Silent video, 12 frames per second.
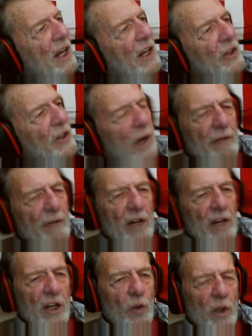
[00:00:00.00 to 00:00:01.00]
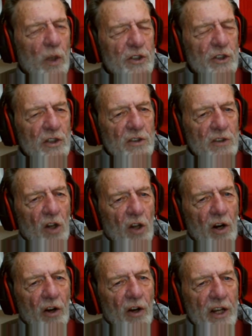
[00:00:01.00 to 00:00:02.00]
you have any questions on
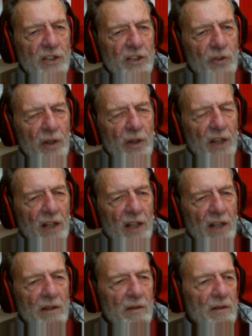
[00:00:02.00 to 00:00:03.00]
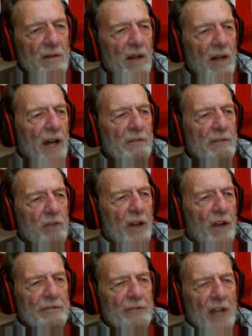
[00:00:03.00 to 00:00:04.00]
our history? That I've
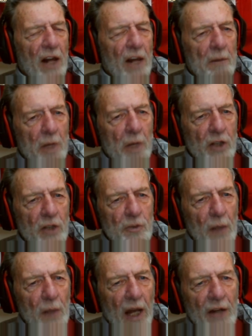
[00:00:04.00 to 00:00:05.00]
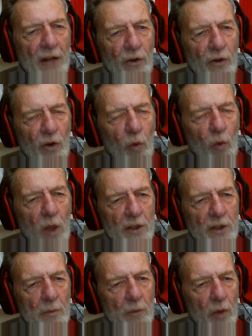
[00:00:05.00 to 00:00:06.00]
left out a bunch, but I don't know
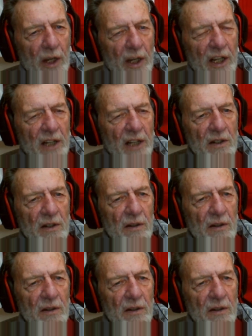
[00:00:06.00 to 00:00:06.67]
what to bring in.